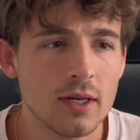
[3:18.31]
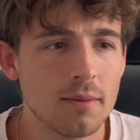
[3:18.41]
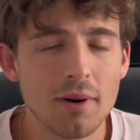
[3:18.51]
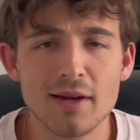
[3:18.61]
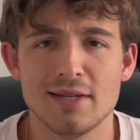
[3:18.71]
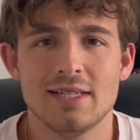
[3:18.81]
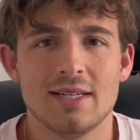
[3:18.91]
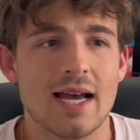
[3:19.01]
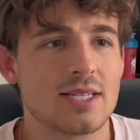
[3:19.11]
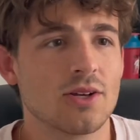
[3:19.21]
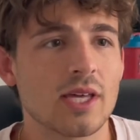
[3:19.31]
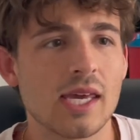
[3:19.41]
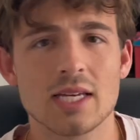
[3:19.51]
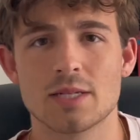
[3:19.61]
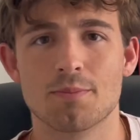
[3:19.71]
But I still think he
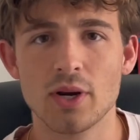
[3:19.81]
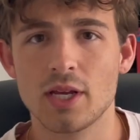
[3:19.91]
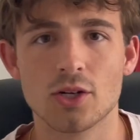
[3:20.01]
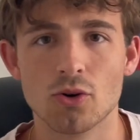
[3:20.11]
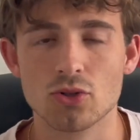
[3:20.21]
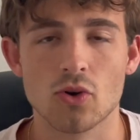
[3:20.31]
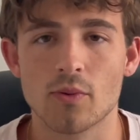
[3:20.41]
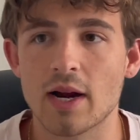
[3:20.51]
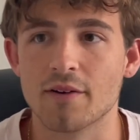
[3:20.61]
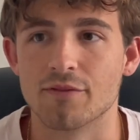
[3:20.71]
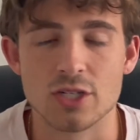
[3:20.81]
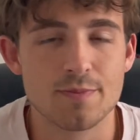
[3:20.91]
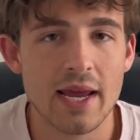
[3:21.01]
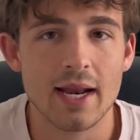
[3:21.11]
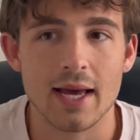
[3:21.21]
has a pretty good goal-scoring record for
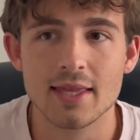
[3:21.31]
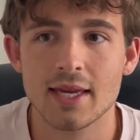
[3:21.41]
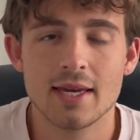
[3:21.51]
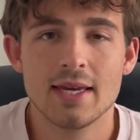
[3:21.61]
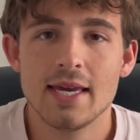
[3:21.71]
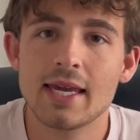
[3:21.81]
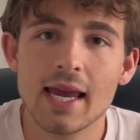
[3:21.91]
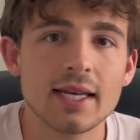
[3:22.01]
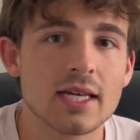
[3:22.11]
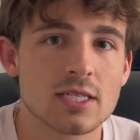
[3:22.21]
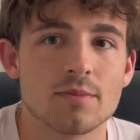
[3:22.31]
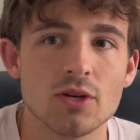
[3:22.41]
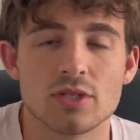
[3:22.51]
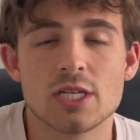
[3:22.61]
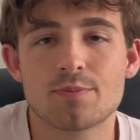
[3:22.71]
Spain. I think he can get some
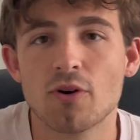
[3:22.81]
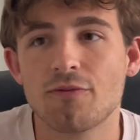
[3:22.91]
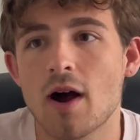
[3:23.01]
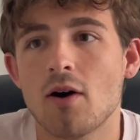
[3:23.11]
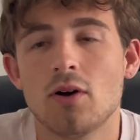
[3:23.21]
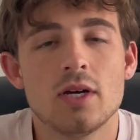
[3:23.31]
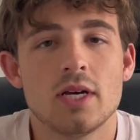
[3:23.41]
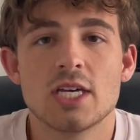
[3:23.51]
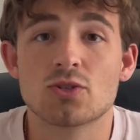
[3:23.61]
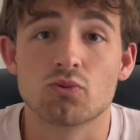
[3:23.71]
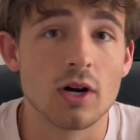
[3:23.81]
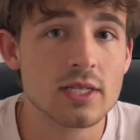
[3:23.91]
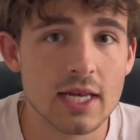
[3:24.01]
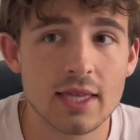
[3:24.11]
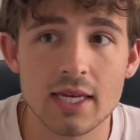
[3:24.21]
use. His profile, his runs,
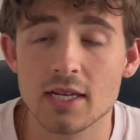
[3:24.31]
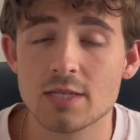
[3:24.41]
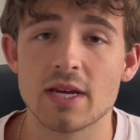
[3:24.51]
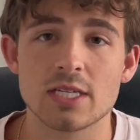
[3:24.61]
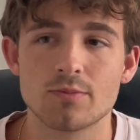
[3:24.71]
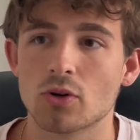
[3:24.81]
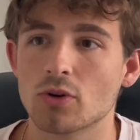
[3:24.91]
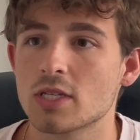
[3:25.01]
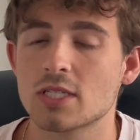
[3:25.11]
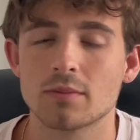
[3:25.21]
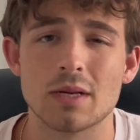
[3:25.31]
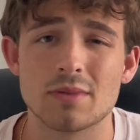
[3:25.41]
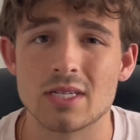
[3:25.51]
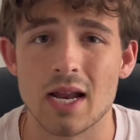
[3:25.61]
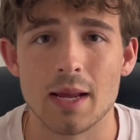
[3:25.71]
I think he does make smart runs. Sometimes he's
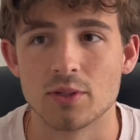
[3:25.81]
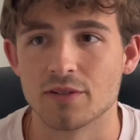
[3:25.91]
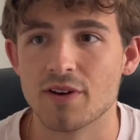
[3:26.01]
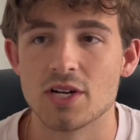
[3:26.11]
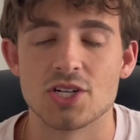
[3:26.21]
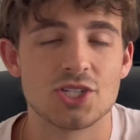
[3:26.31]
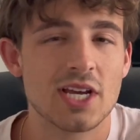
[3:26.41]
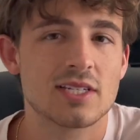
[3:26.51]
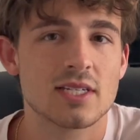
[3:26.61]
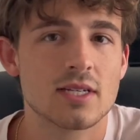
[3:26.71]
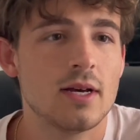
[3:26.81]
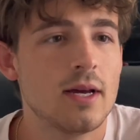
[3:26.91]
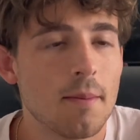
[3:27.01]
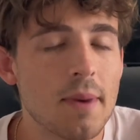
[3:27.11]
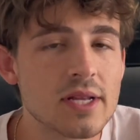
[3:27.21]
not able to finish his chances.
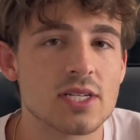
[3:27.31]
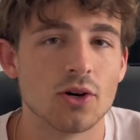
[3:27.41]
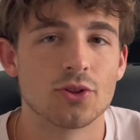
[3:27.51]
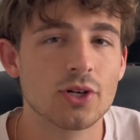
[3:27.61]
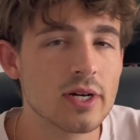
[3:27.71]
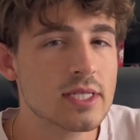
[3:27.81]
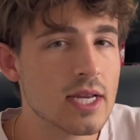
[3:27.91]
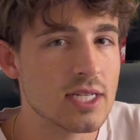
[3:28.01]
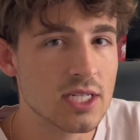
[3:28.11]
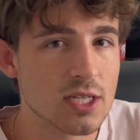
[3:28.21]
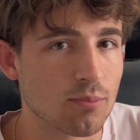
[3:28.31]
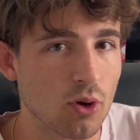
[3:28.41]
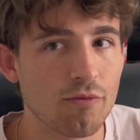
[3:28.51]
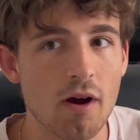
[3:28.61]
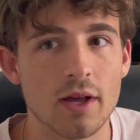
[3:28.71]
But still, there is a decent
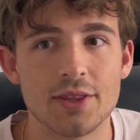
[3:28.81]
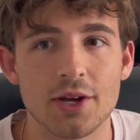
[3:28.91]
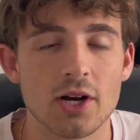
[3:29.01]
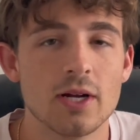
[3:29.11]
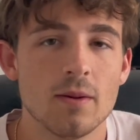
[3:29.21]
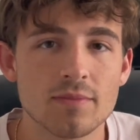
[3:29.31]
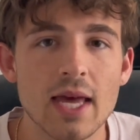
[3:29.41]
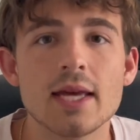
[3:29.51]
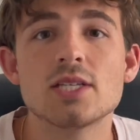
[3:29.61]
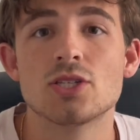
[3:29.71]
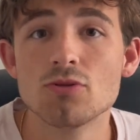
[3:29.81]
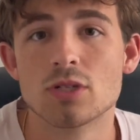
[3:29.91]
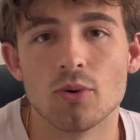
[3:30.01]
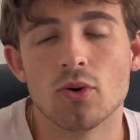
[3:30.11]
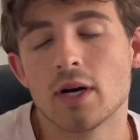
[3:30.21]
profile in there that is
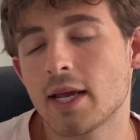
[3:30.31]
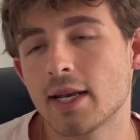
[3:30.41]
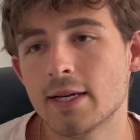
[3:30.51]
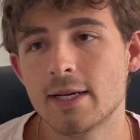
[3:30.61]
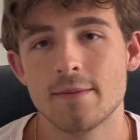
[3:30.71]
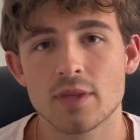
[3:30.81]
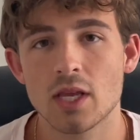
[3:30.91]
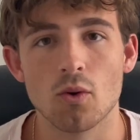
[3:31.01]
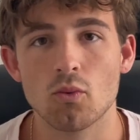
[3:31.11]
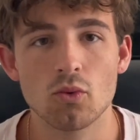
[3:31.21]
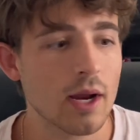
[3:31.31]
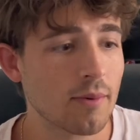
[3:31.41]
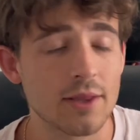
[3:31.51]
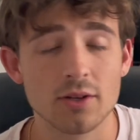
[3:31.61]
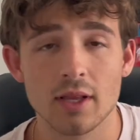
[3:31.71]
usable. And, would I
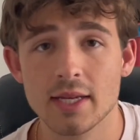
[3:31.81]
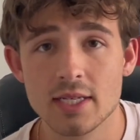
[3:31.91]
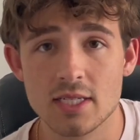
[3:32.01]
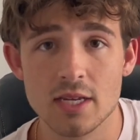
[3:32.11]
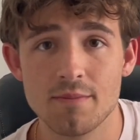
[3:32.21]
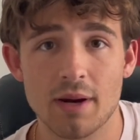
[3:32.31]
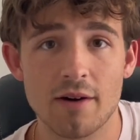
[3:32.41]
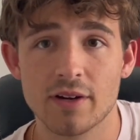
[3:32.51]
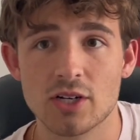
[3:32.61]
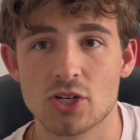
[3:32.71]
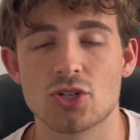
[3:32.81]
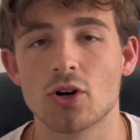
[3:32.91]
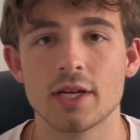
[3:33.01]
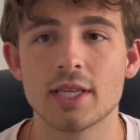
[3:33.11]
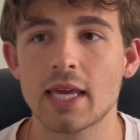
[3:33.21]
rather like to see Pau Victor start
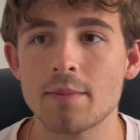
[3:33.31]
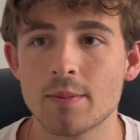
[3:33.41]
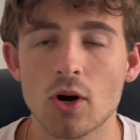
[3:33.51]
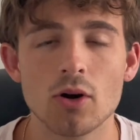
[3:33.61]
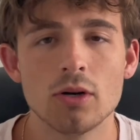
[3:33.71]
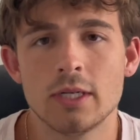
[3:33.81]
in the game tomorrow?